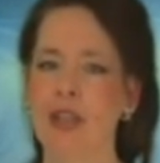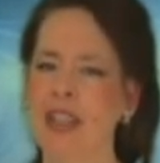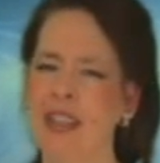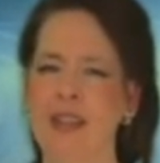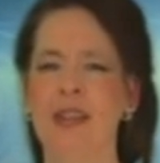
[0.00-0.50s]

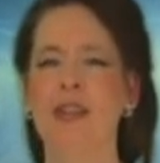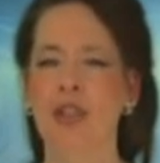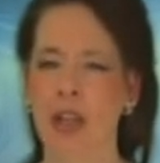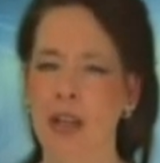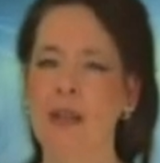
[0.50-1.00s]
just as
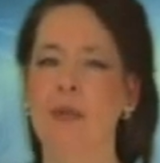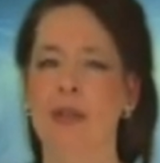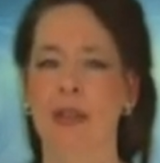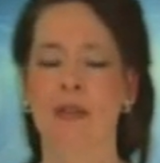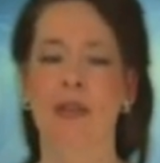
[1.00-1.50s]
this chance
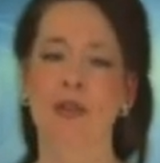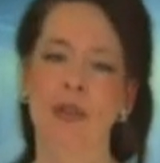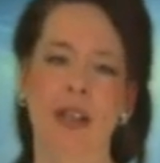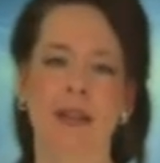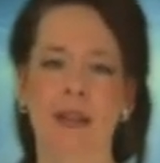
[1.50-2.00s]
was given
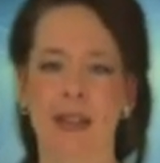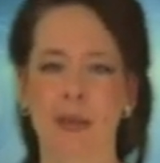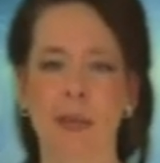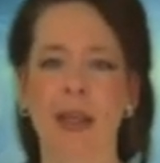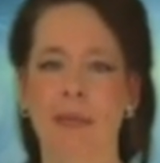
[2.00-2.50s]
to Denis
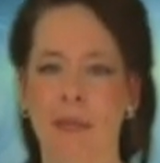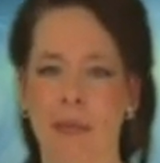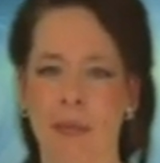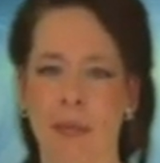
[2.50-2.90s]
and me.